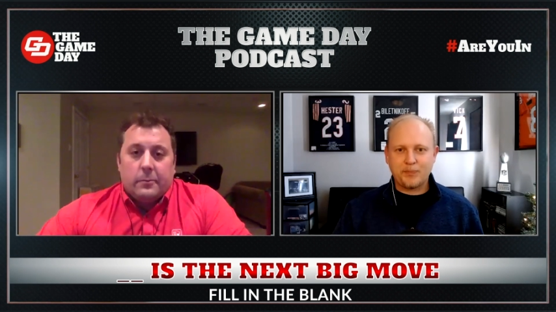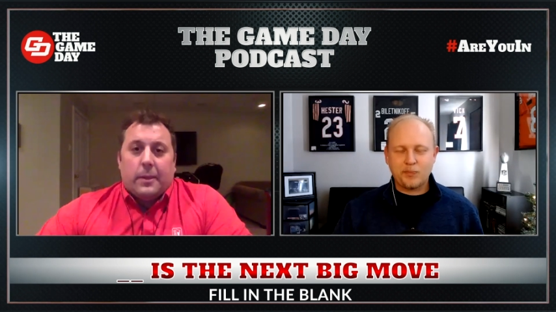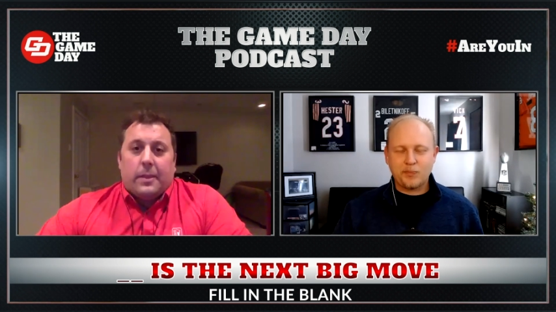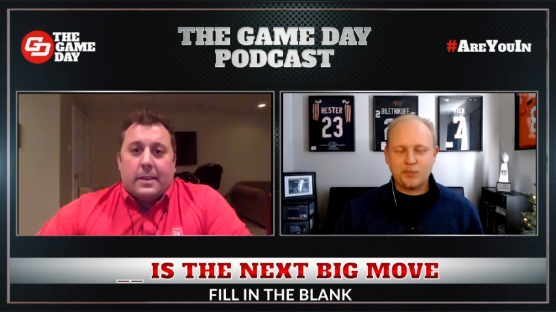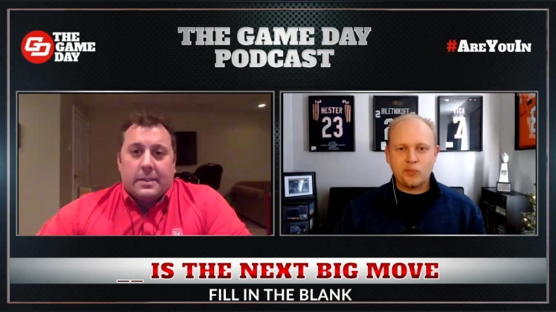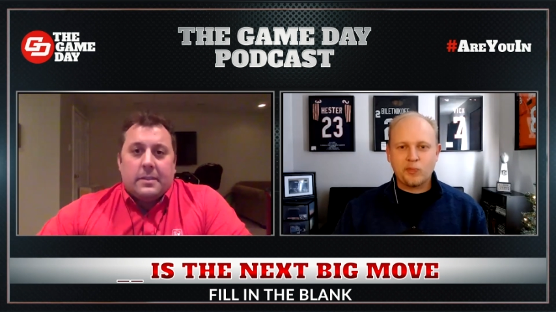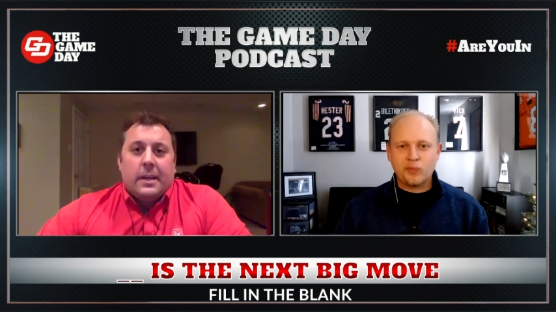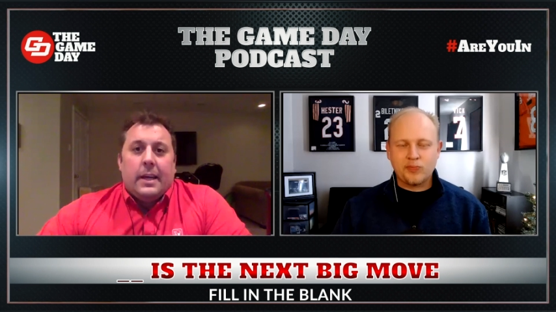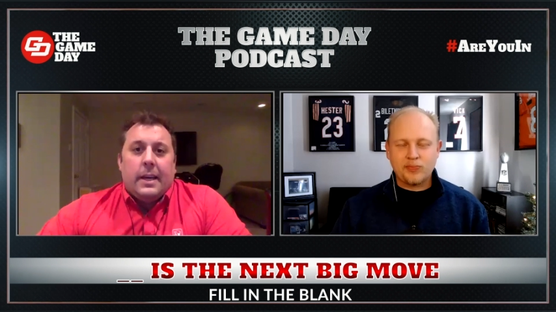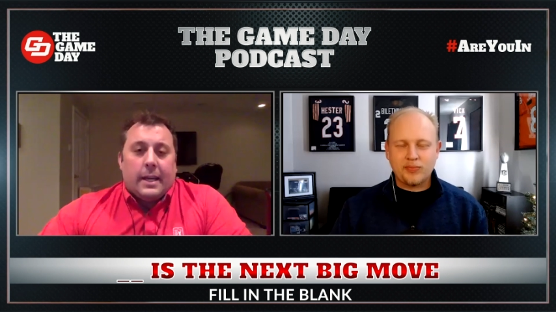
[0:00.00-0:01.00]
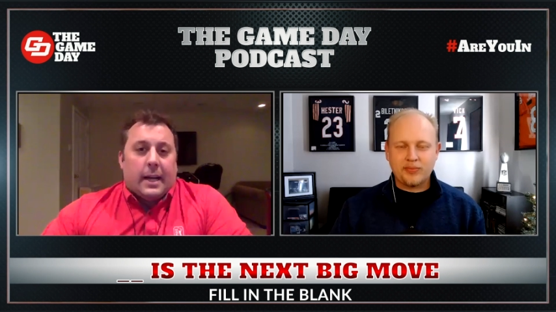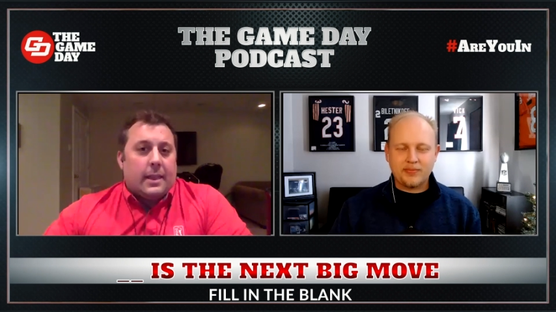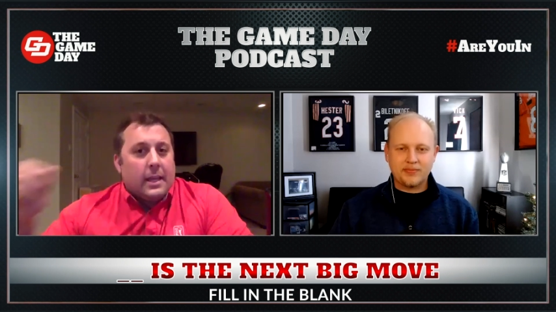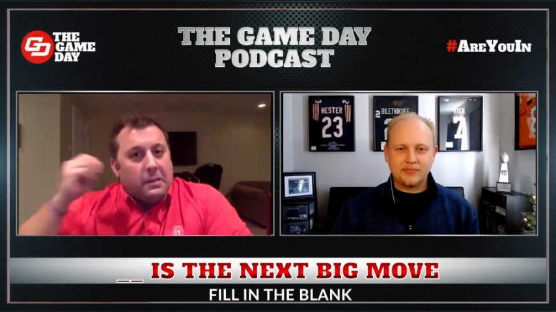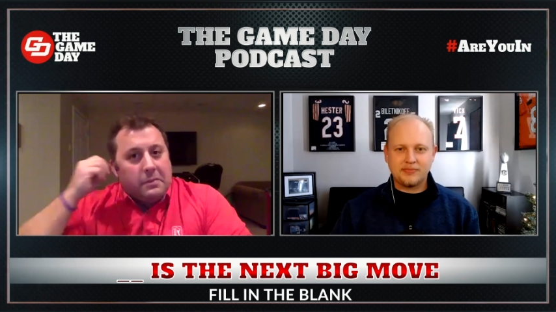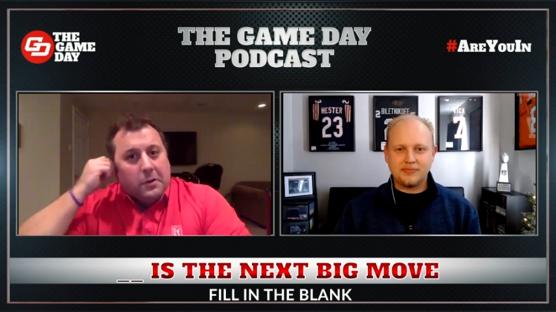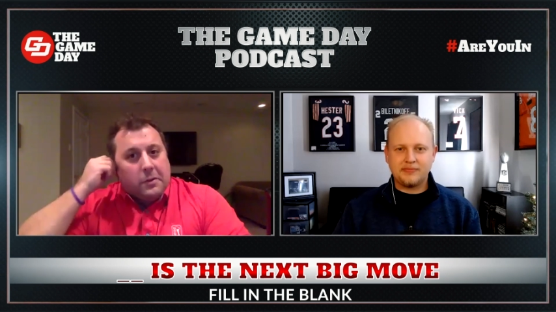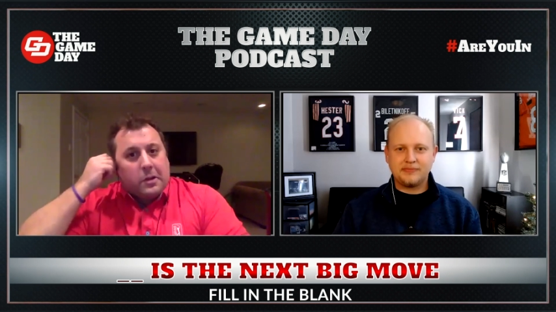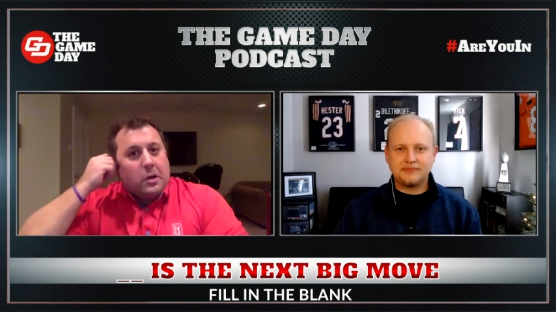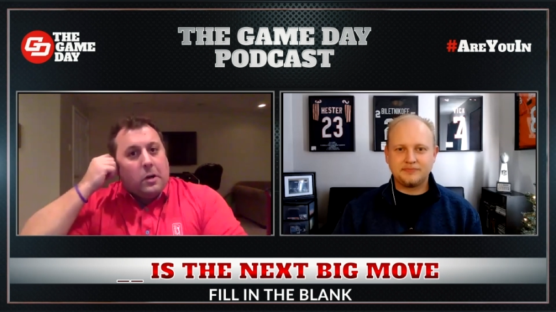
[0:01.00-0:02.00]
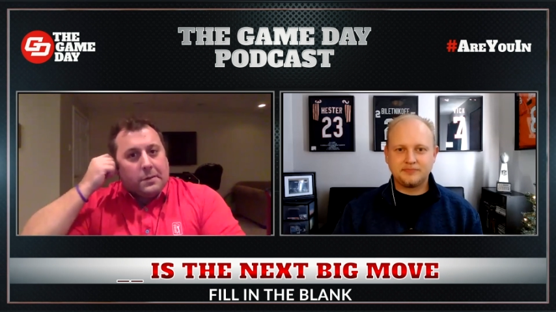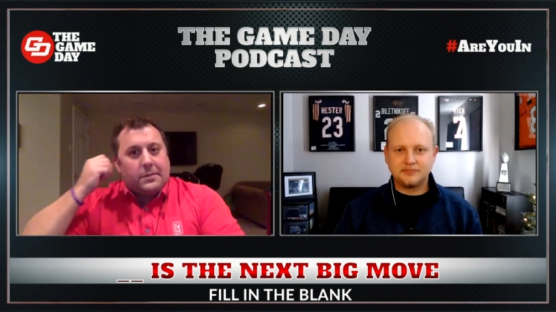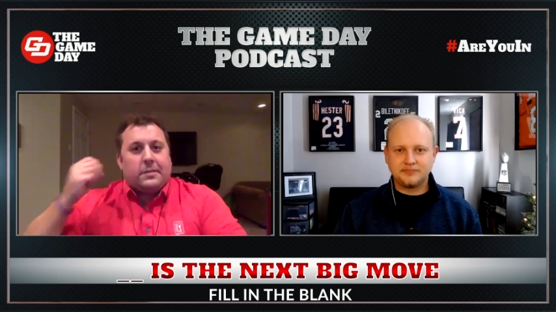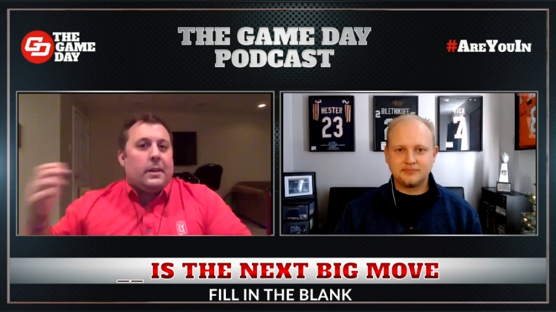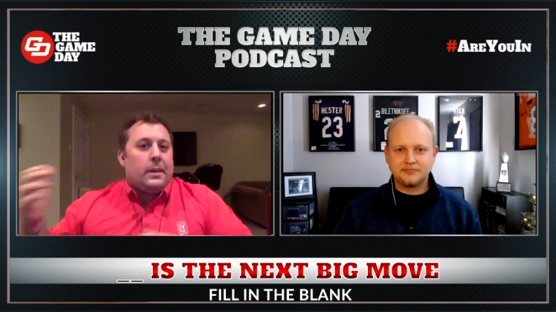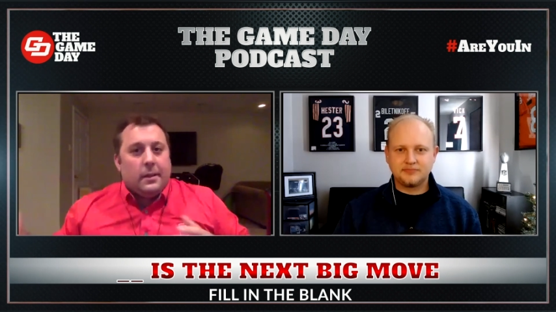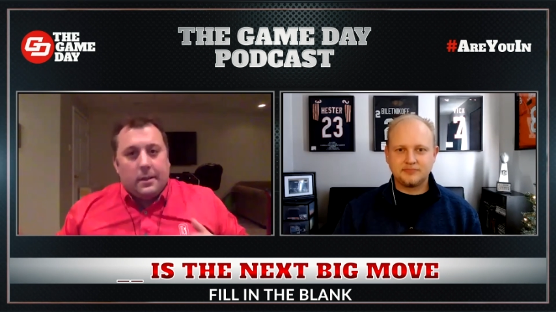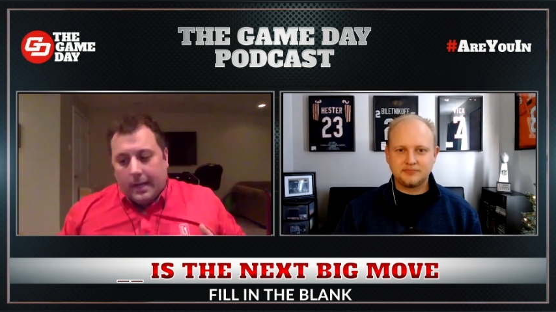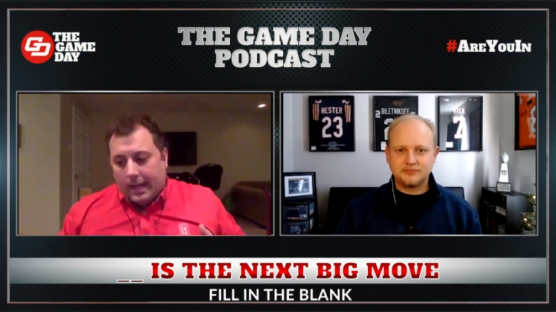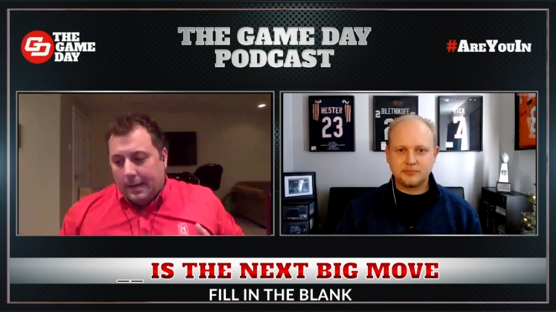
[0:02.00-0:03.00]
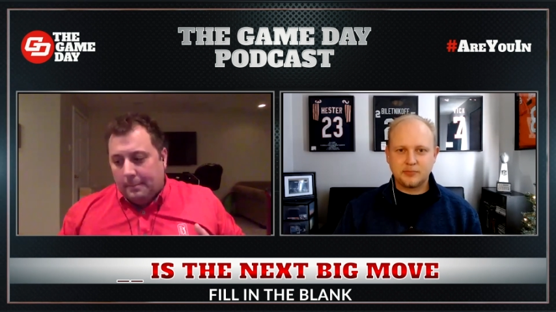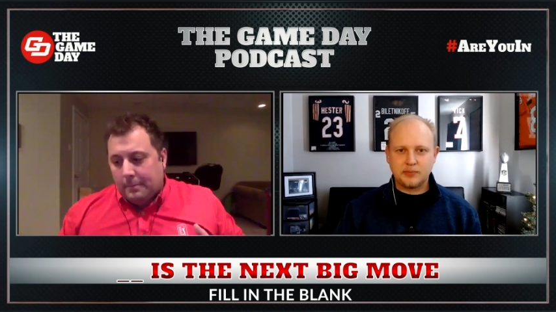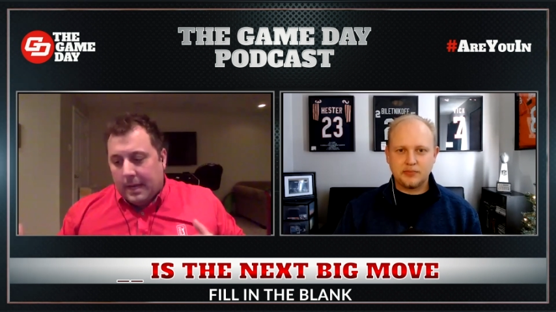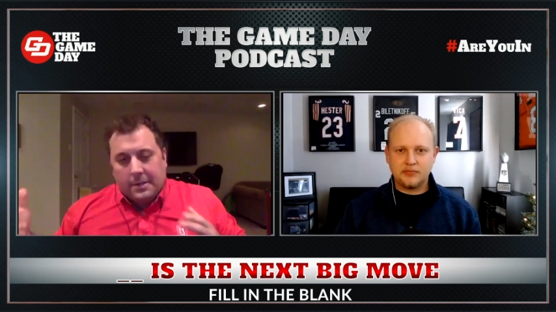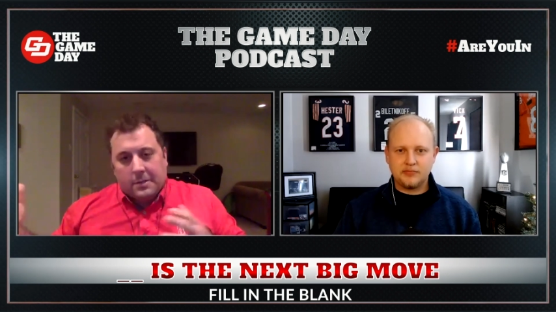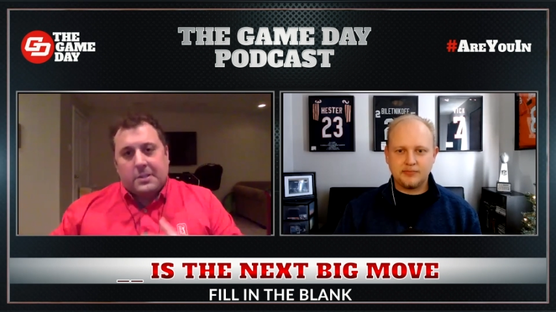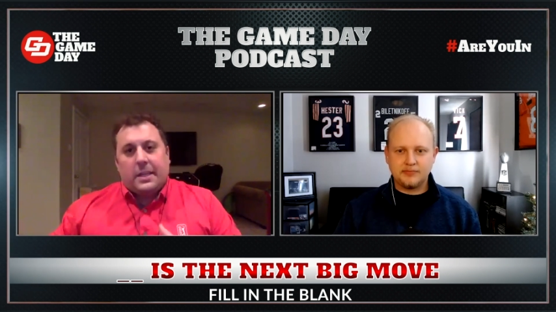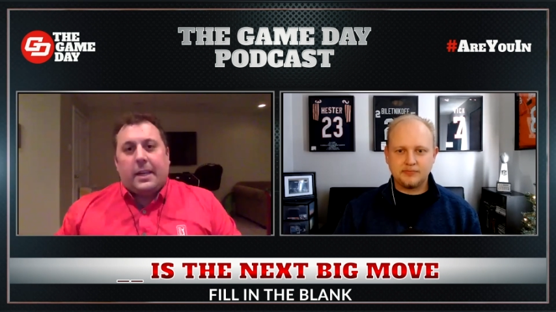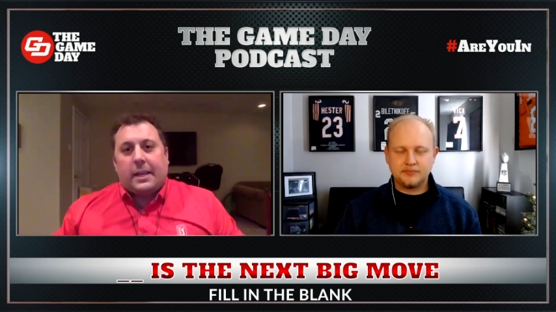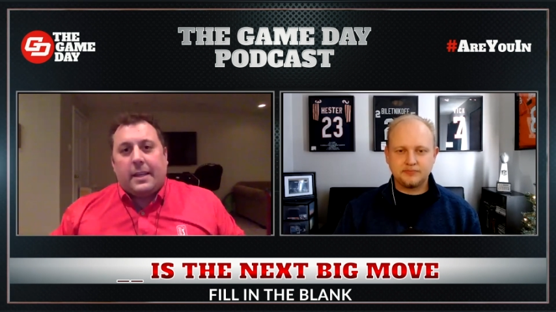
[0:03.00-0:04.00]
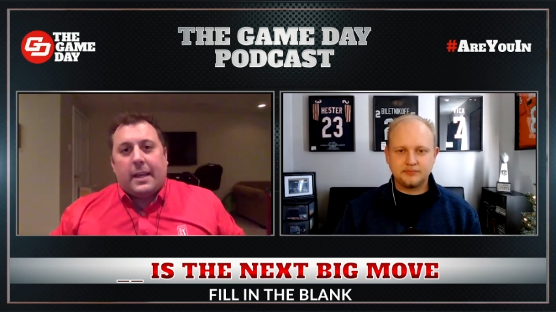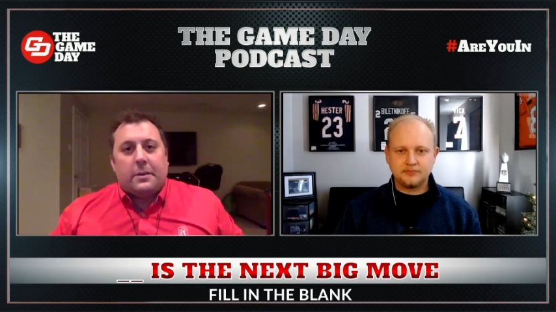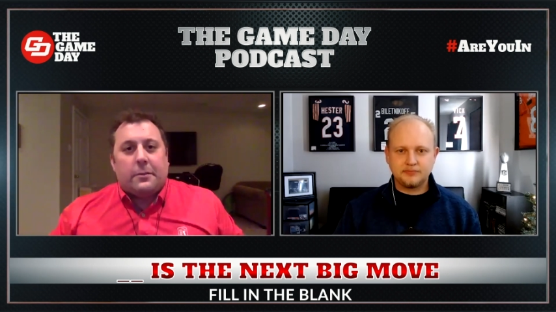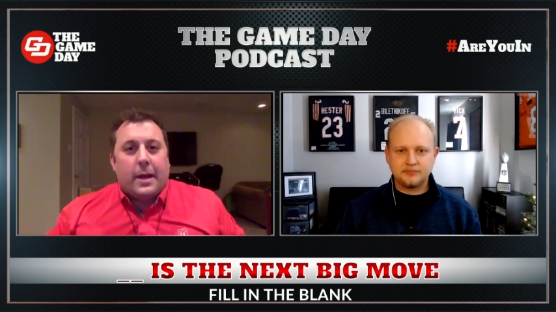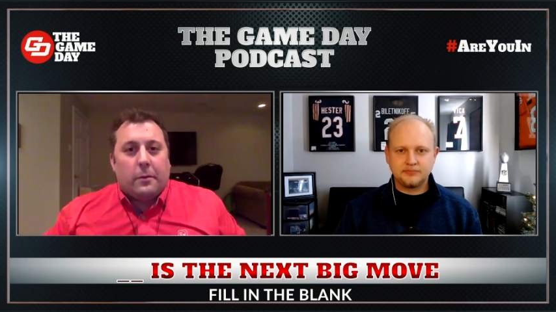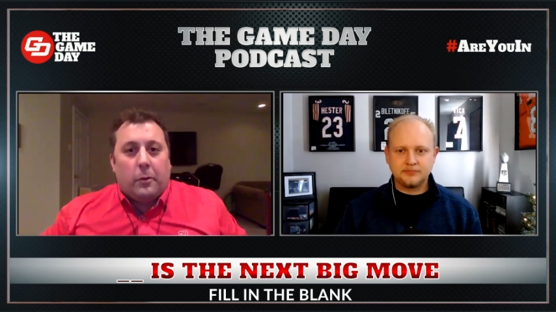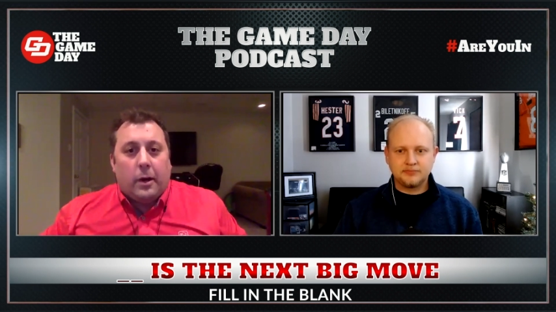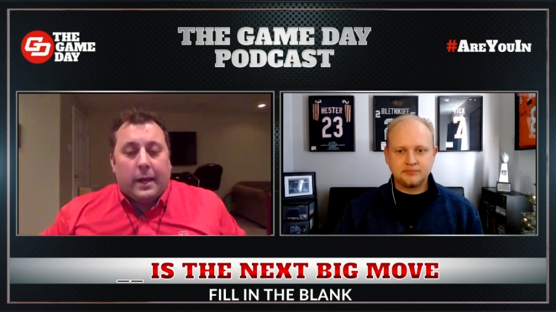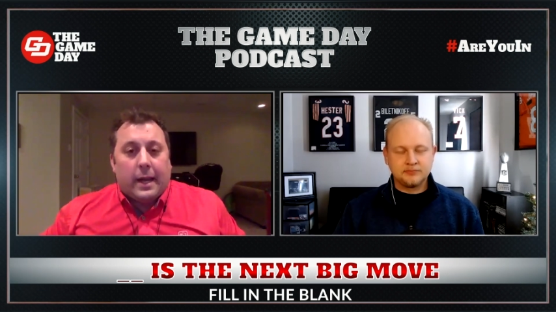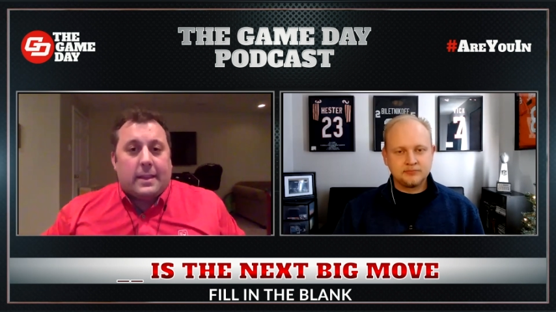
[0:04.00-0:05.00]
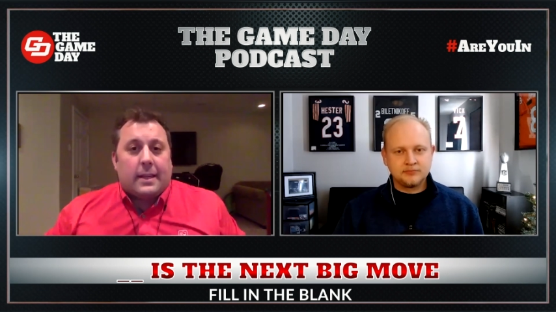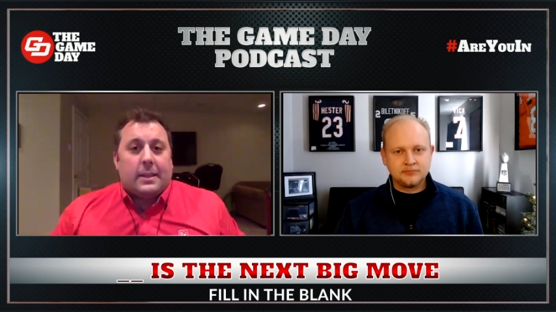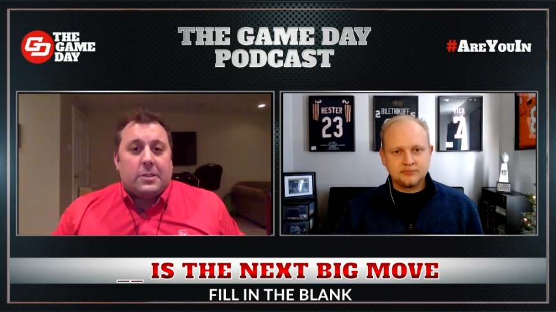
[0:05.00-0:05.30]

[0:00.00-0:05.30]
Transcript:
Speaker 1: with this. And I think if you're the Colts um, and you're sitting at the end of round one, I think the